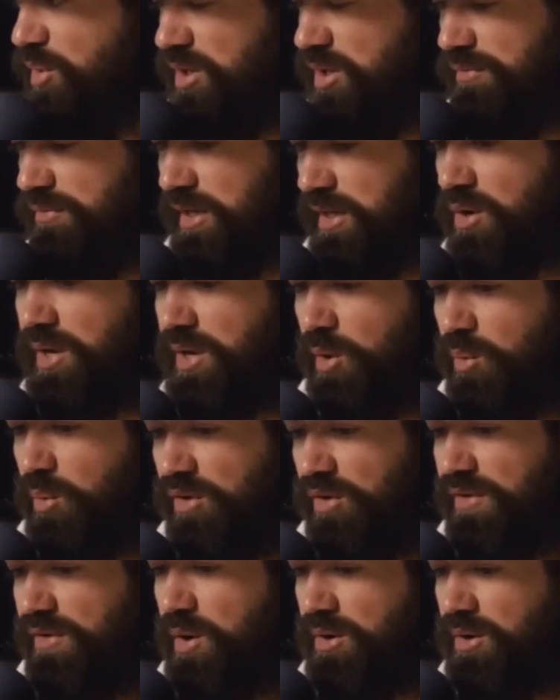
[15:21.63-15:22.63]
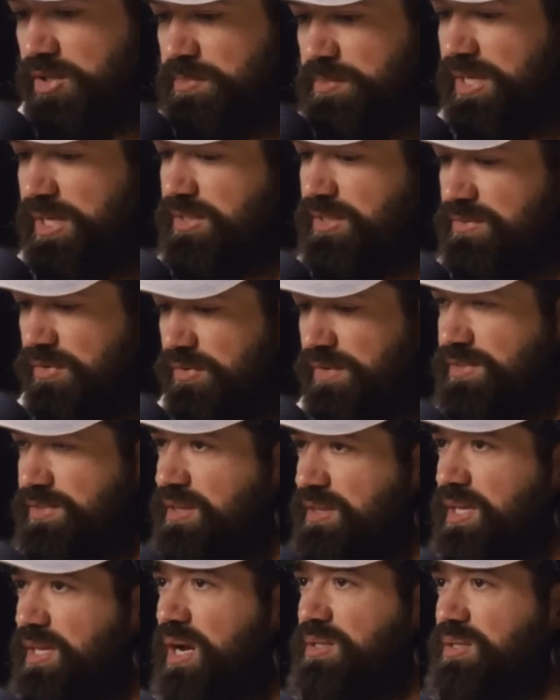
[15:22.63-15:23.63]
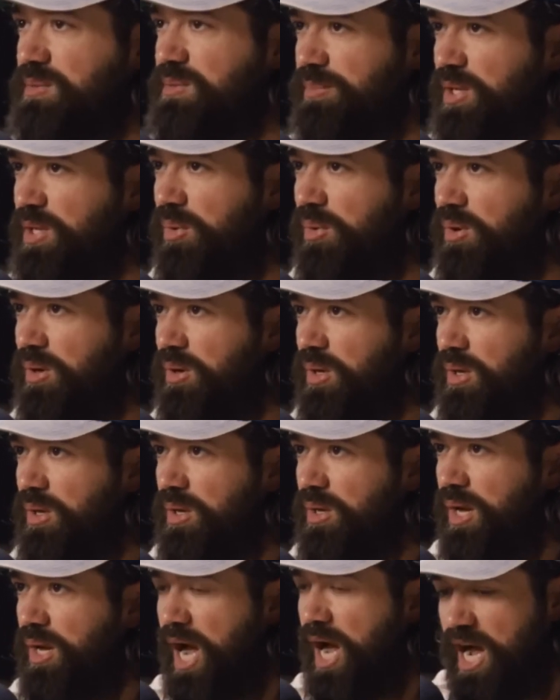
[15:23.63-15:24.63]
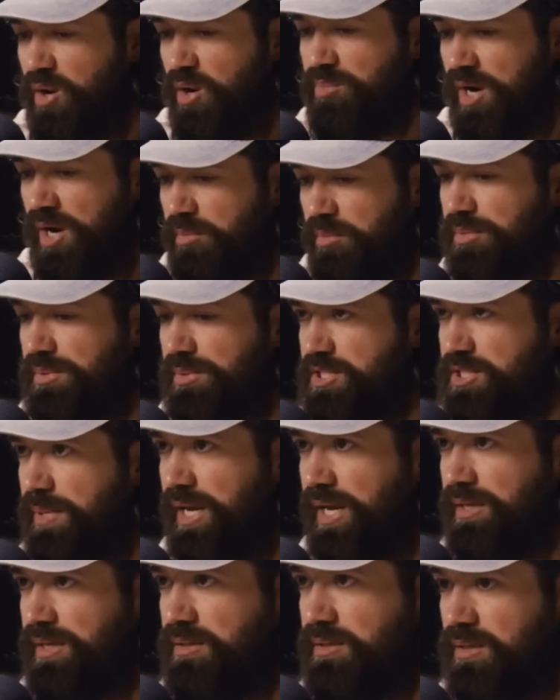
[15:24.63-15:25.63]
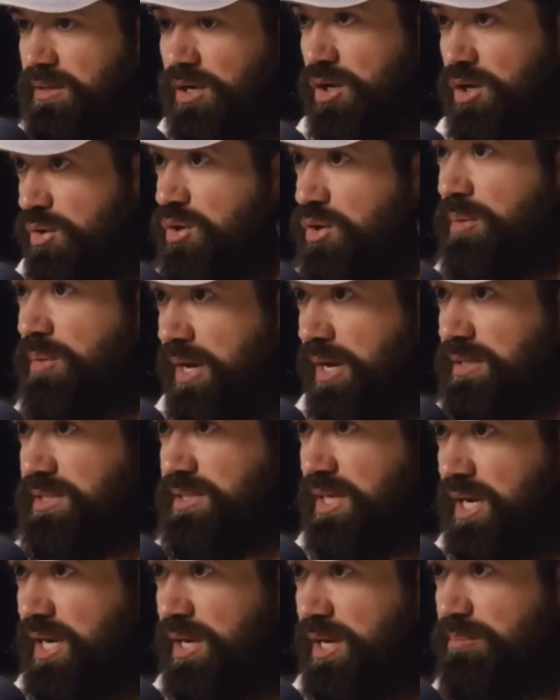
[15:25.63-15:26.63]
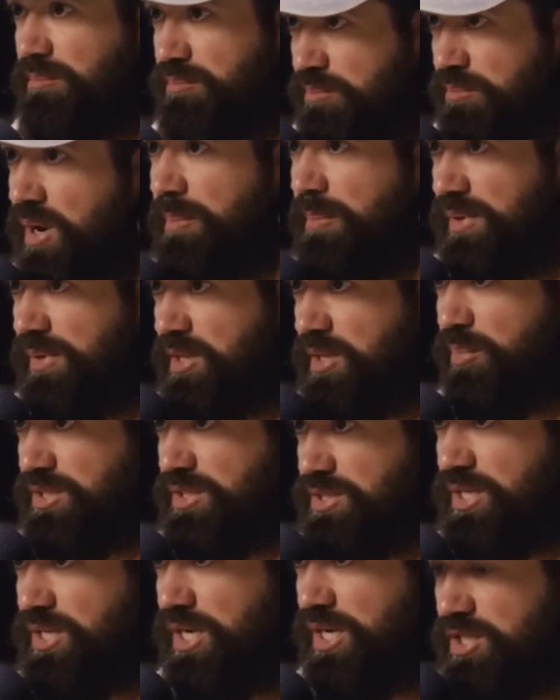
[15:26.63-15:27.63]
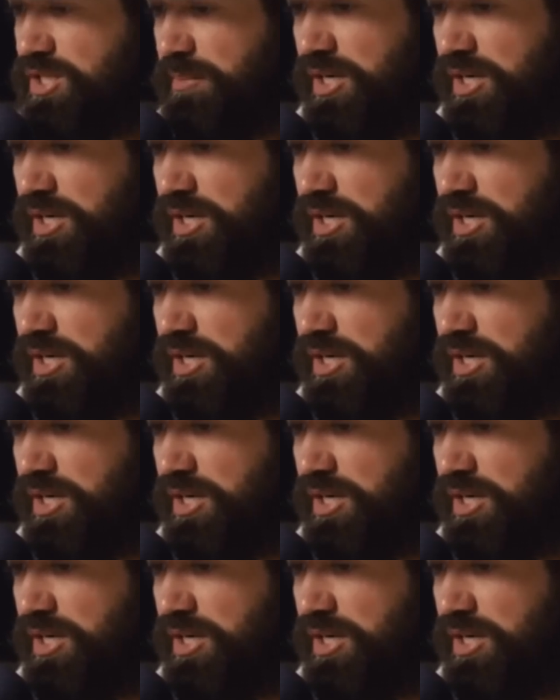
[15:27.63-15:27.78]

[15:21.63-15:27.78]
of like, okay, well, if I were to speak in front of 10,000 people, I would probably spend a good amount of time prepping the presentation to